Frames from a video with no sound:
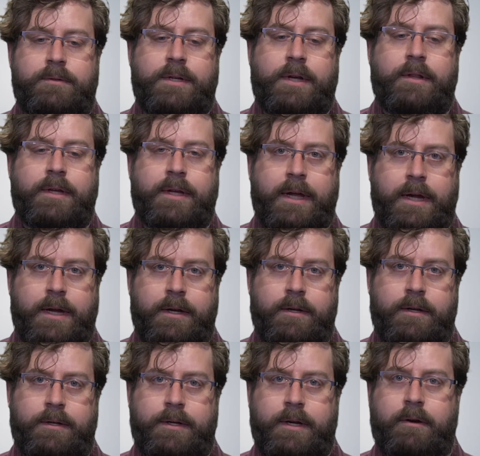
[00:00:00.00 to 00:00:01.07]
delegate
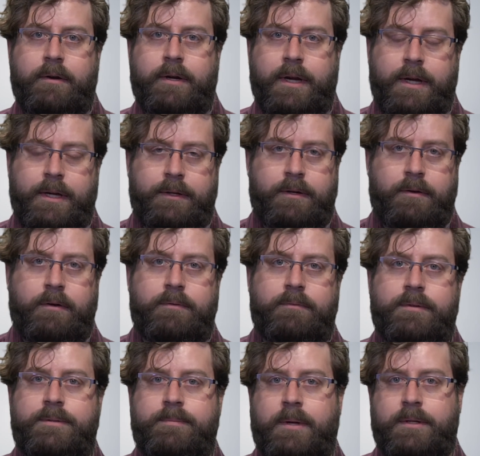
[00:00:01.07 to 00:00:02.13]
and derogate their own
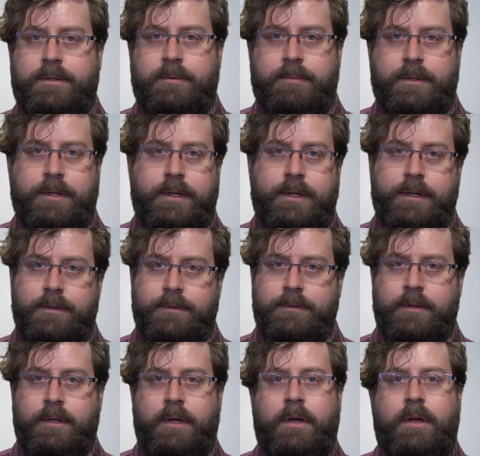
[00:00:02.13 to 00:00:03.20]

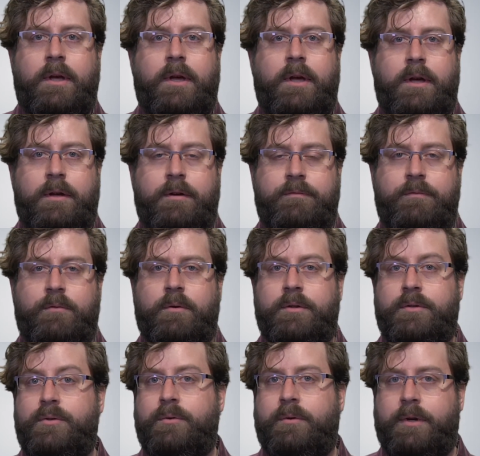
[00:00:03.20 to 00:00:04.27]
responsibilities for
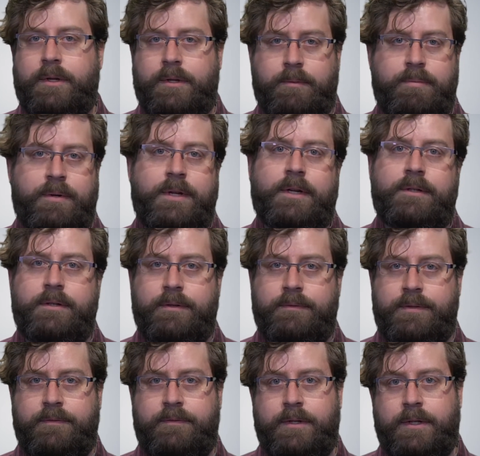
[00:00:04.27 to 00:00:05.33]
ensuring the protection
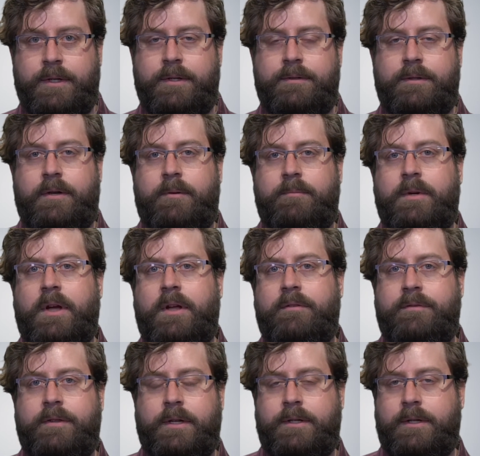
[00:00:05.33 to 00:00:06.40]
of civilians in armed
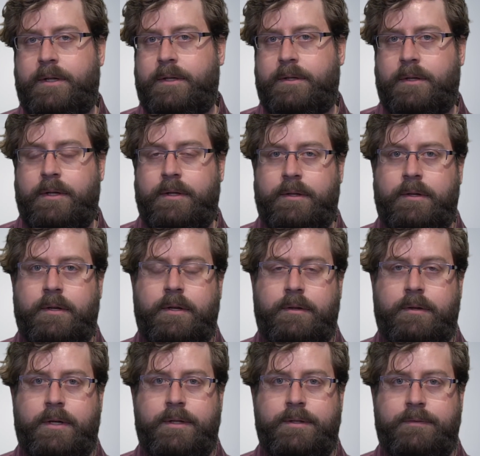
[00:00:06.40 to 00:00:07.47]
conflict and
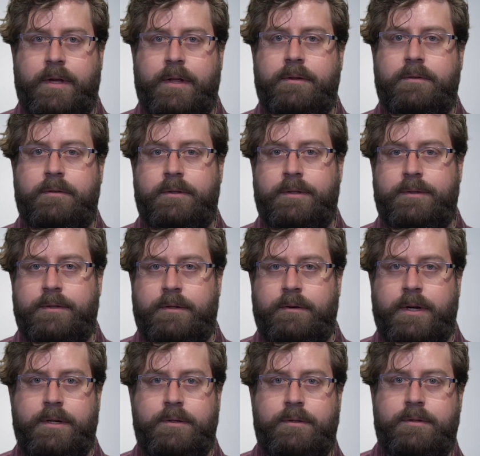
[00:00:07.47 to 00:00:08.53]
other kinds of ethical
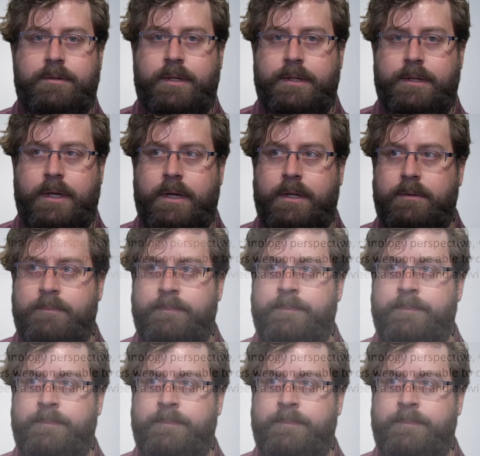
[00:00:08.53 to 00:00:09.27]
considerations like that.